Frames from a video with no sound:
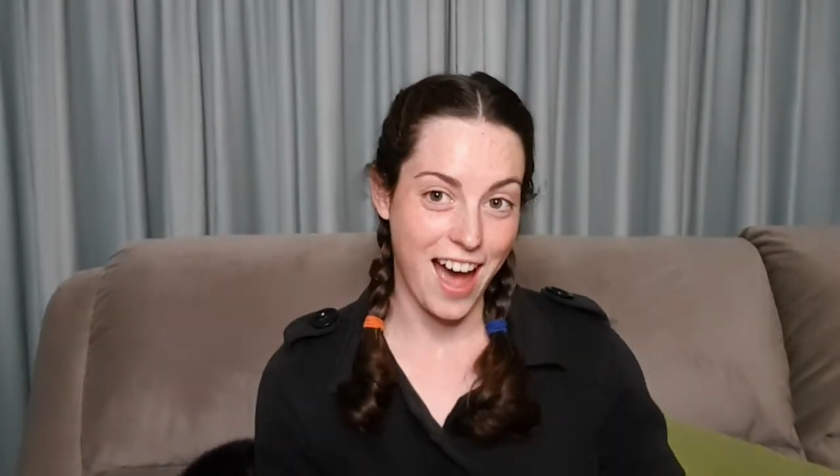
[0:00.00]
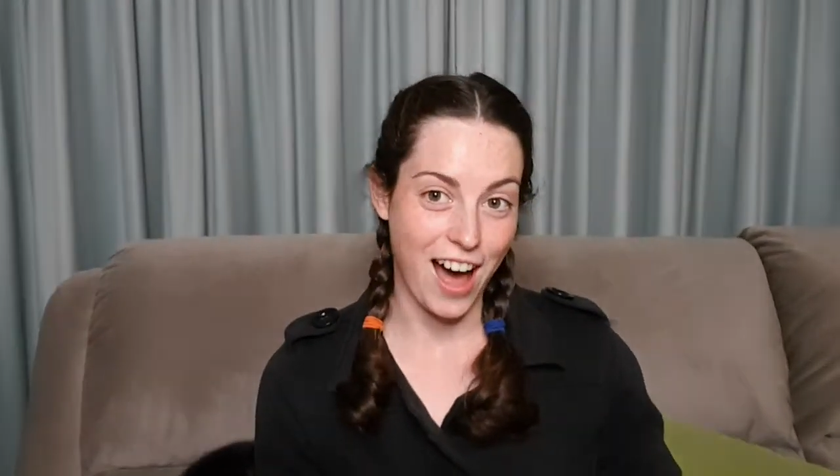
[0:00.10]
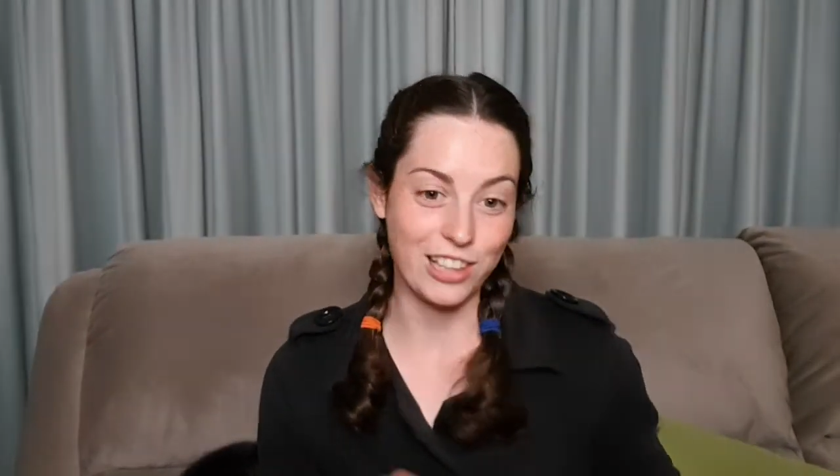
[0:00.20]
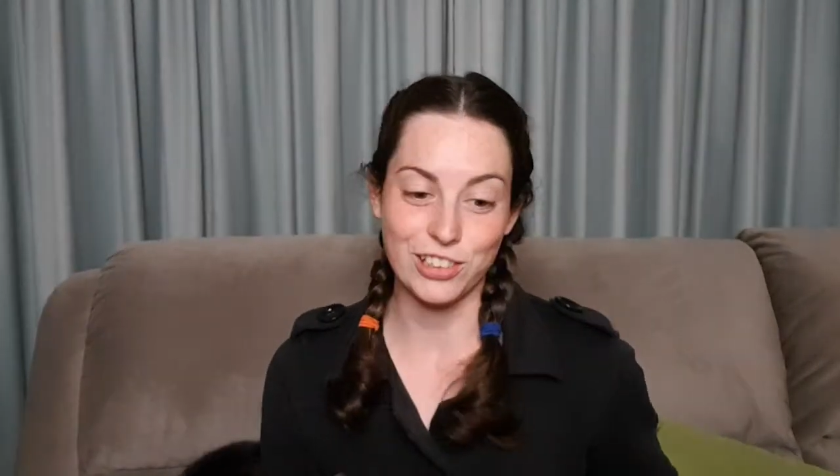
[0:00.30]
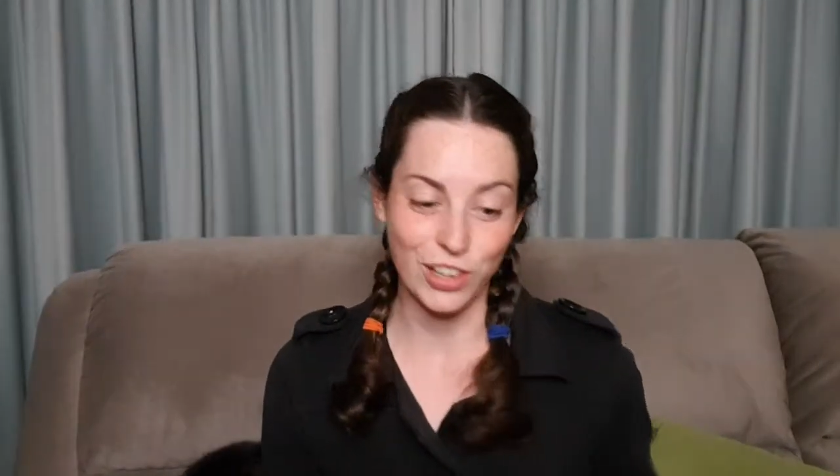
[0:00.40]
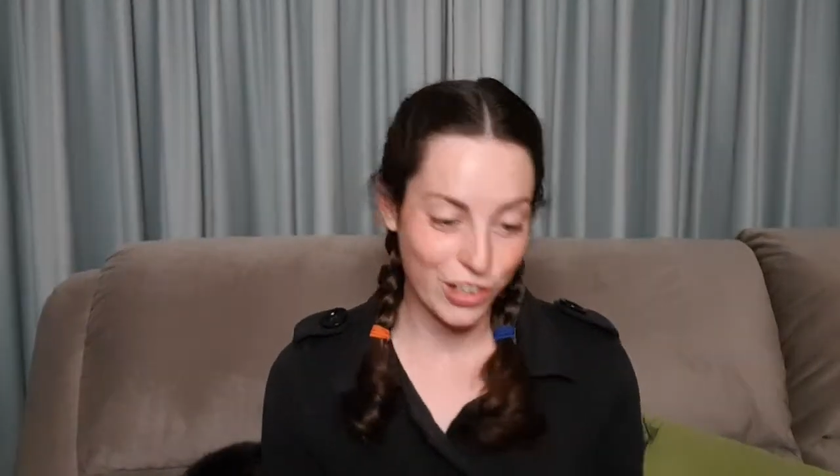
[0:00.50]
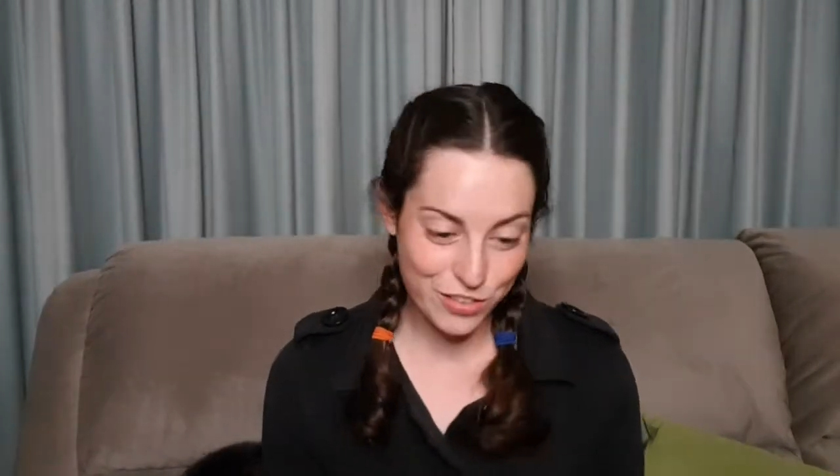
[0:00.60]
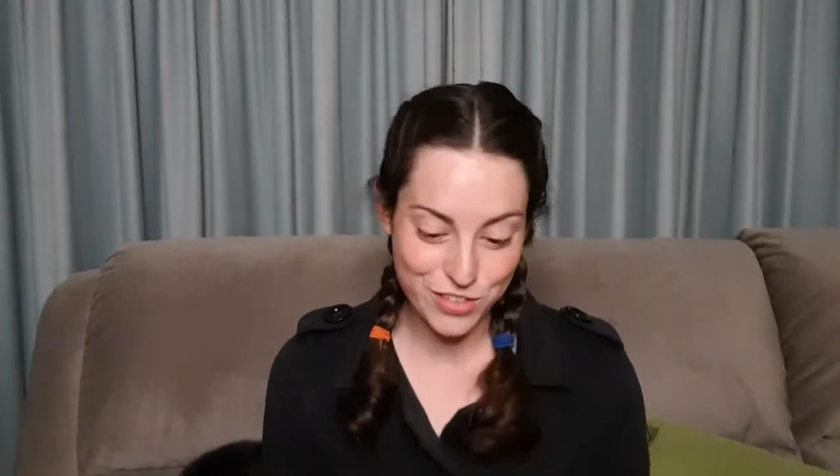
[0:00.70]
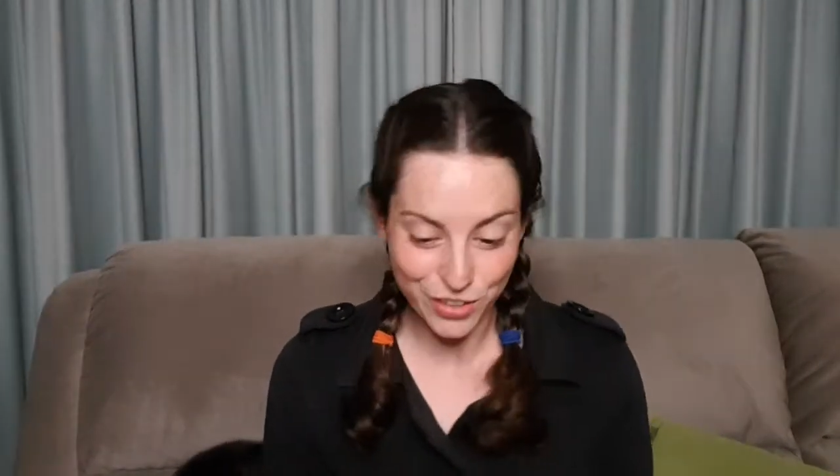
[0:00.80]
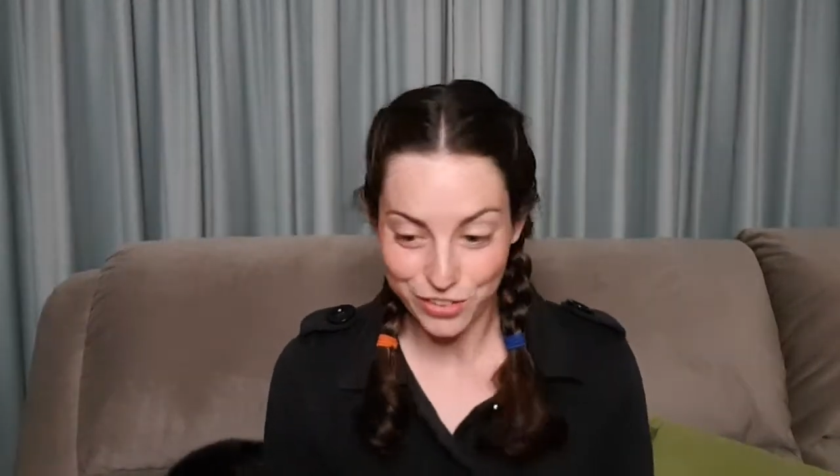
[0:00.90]
a lot
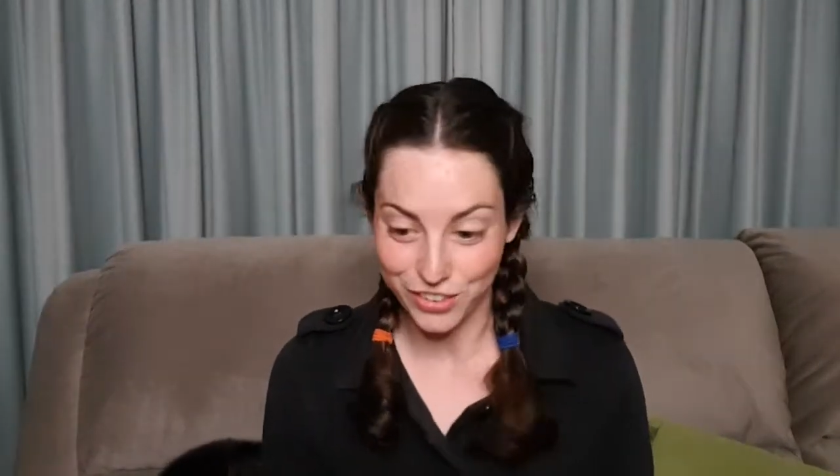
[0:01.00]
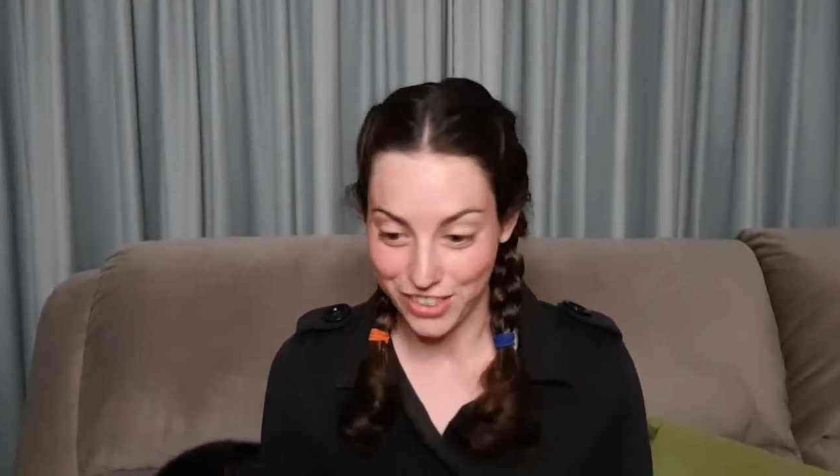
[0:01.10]
of different